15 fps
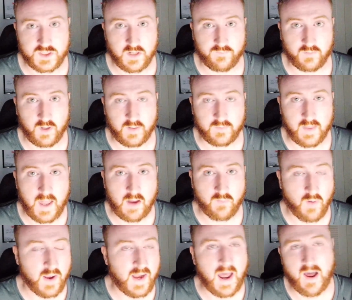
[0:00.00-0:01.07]
like that,
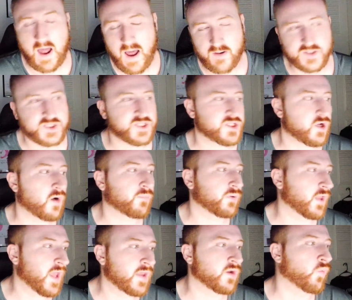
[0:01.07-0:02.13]
right? How does this all
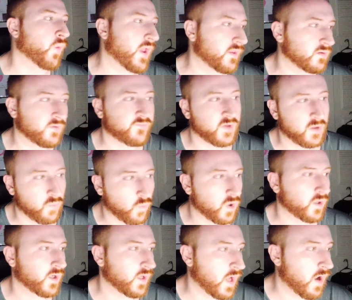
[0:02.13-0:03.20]
play into weightlifting and
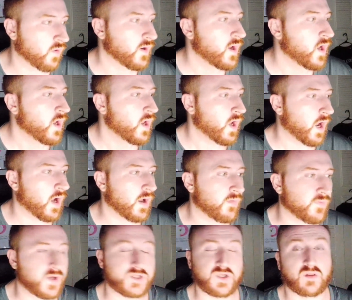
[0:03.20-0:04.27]
working out?
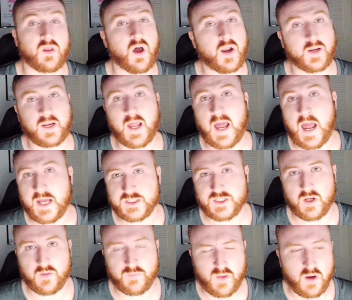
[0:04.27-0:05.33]
There's a lot of guys
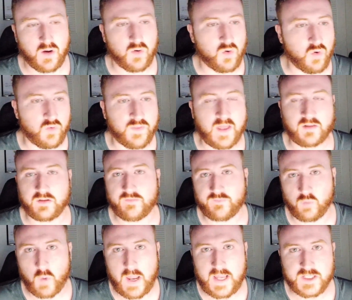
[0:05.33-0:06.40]
out there who they lift
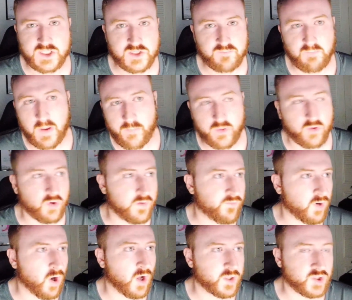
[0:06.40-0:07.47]
weights. Maybe they're even
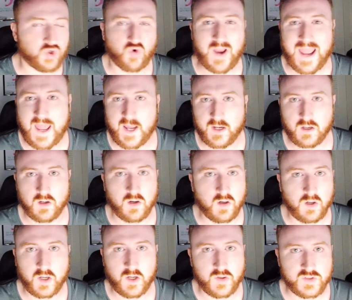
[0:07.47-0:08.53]
on tren
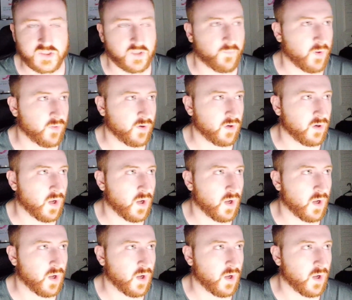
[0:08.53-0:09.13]
or some other